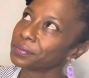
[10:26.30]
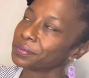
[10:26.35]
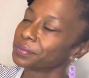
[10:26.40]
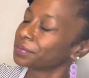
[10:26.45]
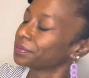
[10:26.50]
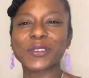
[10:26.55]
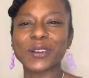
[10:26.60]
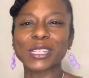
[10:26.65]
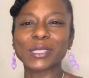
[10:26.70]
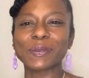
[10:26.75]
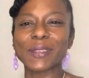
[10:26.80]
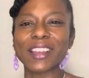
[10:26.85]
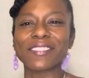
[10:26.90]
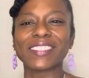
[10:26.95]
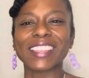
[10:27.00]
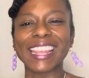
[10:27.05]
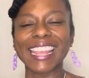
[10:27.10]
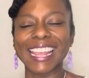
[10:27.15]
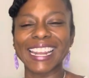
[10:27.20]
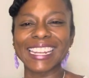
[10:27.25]
Of course, we have
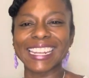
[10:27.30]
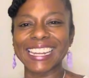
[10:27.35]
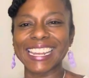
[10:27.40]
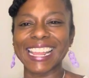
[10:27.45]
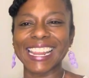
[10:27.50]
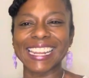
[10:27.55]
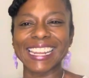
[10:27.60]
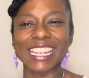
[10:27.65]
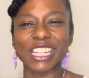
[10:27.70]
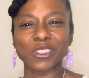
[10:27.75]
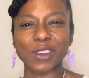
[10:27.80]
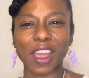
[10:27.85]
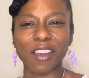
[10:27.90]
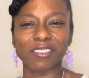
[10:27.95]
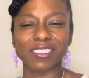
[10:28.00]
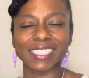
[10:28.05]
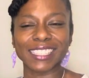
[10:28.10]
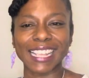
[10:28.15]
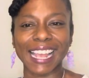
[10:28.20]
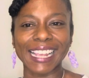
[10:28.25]
the handy dandy
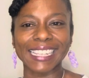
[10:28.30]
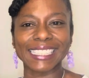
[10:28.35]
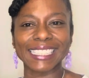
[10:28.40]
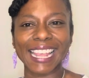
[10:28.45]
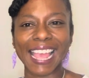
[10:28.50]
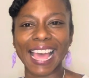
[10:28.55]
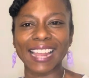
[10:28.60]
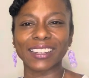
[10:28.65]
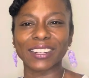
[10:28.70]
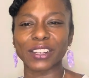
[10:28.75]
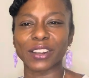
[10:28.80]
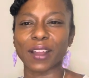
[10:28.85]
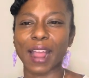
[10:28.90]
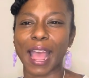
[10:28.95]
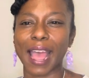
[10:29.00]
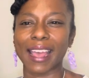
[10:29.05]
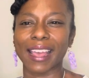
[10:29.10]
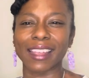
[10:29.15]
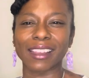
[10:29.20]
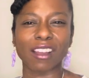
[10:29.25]
travel size calendar.
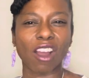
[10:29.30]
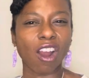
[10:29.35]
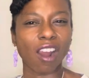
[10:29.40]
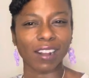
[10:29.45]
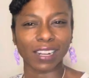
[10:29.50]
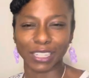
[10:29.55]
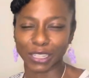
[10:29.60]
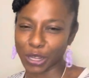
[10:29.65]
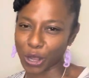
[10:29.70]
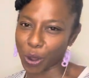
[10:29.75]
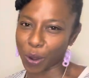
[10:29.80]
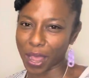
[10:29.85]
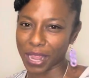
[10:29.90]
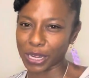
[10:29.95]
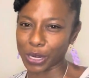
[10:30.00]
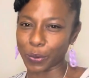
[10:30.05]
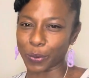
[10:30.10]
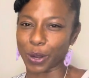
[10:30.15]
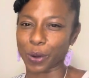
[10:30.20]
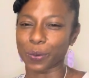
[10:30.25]
I hardly go
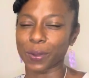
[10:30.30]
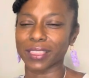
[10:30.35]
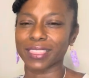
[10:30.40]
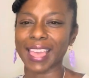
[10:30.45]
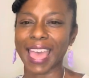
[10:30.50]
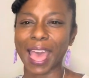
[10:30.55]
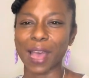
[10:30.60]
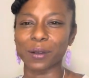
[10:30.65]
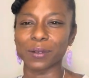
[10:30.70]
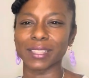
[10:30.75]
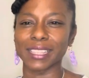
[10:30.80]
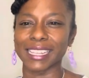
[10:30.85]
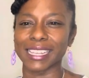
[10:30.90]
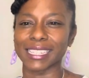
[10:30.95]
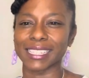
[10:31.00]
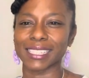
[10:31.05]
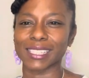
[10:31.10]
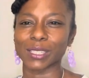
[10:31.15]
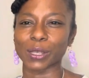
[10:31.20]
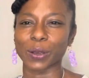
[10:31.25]
anywhere without
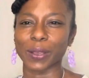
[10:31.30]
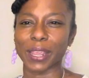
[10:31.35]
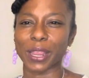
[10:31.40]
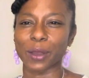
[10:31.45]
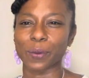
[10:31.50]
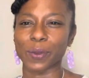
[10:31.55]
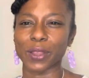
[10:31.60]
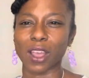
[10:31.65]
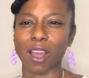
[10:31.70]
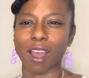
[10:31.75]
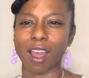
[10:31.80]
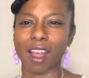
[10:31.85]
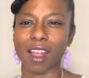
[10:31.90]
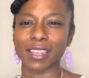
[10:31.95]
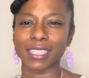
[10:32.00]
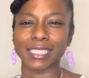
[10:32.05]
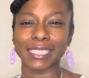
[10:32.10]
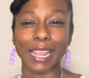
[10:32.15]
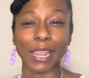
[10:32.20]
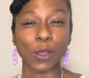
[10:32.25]
this. So here we are
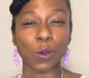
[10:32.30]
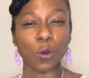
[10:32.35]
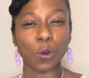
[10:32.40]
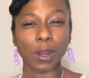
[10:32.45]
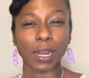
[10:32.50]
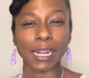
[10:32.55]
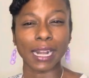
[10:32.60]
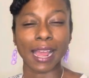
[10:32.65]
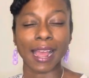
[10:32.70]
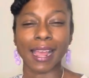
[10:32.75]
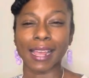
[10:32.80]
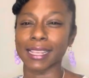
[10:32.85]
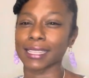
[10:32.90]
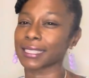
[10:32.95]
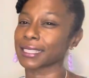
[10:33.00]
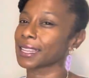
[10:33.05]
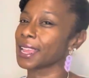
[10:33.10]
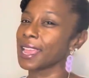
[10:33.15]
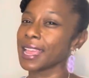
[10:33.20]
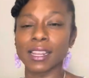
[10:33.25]
staying
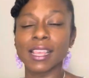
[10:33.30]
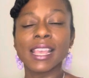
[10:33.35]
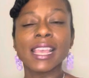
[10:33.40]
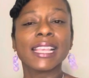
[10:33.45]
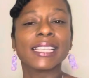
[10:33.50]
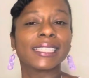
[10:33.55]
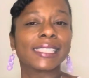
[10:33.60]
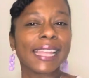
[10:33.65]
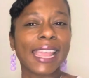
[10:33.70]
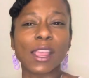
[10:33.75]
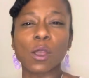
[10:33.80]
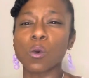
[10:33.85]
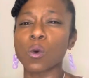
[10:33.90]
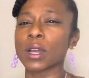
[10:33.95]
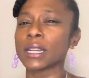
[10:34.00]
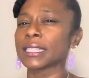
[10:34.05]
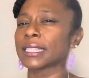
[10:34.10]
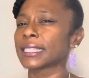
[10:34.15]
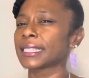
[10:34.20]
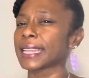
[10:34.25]
organized, staying
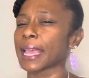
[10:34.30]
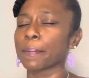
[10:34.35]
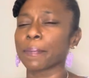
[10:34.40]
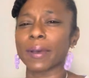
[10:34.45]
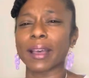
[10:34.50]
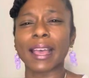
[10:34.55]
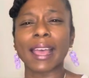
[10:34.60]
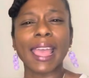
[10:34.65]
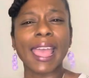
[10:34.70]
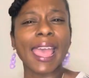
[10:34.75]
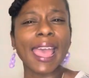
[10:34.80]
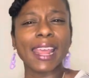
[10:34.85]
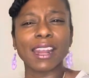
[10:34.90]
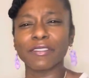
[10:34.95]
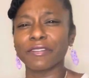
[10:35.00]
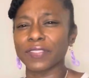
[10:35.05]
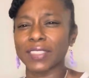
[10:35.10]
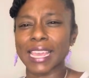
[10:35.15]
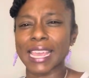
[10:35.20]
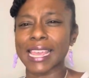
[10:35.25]
one step ahead
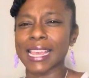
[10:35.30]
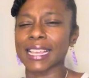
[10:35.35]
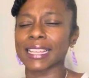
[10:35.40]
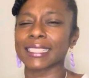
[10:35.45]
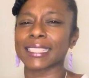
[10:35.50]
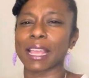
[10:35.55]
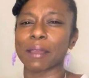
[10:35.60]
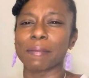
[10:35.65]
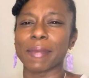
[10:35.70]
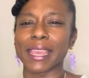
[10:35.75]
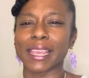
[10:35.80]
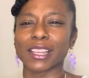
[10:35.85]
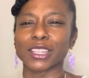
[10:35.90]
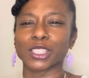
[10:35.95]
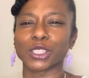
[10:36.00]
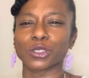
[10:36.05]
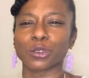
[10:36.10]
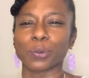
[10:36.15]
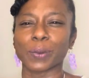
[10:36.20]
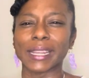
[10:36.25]
of things and making
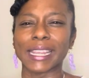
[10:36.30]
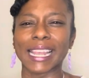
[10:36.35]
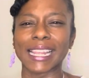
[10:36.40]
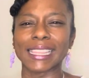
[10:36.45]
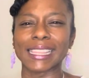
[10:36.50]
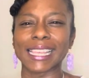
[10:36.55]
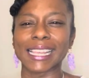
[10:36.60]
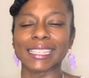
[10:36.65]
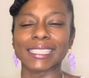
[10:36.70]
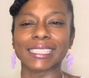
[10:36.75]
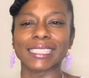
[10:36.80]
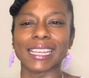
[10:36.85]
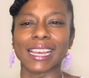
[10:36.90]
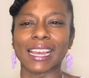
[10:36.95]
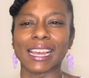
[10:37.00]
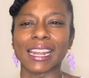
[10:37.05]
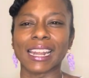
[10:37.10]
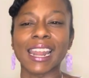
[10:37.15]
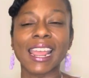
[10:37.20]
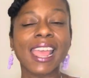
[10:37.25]
sure we get things
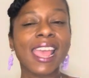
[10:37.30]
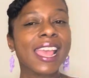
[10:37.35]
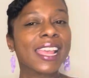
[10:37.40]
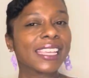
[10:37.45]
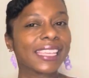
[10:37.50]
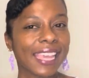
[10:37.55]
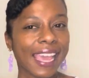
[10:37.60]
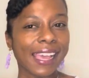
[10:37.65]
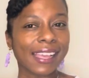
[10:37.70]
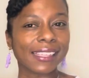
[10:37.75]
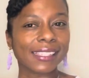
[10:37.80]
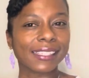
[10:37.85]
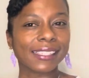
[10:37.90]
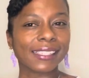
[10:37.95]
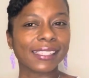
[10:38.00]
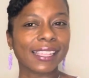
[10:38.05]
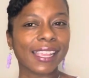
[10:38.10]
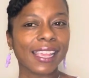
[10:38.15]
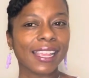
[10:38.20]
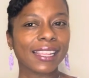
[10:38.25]
done.
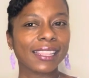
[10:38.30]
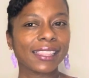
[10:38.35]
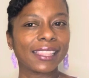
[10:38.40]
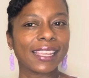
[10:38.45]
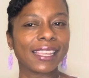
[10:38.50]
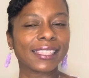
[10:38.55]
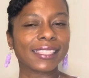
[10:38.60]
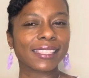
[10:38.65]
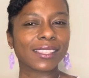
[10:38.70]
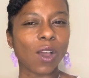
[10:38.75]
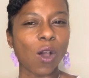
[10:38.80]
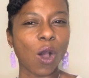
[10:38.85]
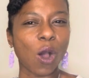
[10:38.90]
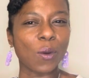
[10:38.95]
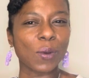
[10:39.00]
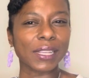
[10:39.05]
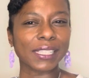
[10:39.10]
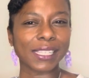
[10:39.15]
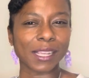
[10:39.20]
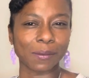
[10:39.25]
Yes, this
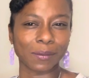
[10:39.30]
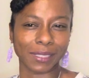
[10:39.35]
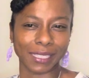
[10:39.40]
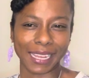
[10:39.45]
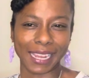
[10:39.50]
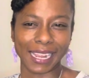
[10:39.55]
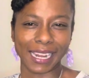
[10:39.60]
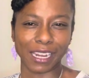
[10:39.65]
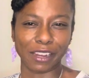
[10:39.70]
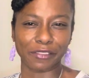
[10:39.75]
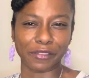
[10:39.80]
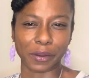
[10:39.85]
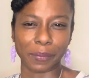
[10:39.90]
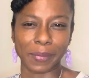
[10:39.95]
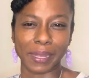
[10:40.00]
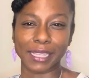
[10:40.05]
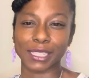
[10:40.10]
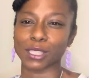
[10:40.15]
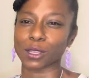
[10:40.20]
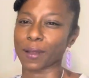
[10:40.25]
always comes in handy for
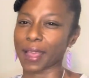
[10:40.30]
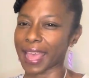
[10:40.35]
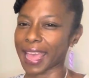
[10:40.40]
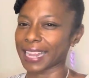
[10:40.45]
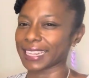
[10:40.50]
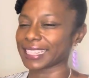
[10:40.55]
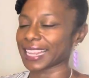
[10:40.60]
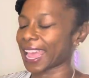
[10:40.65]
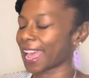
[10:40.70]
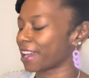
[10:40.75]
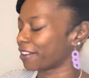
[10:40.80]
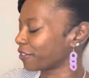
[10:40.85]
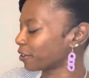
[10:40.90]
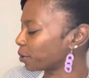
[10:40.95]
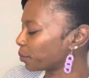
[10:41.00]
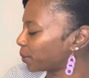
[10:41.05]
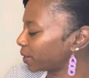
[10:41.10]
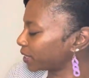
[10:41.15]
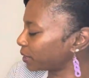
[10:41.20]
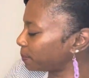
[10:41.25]
me. So I had to have her
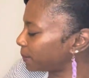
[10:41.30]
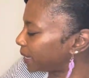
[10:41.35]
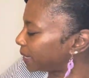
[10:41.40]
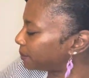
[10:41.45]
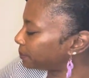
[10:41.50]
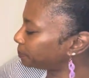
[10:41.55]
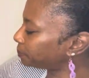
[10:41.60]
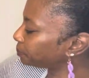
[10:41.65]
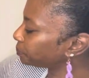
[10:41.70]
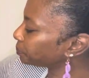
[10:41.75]
with me.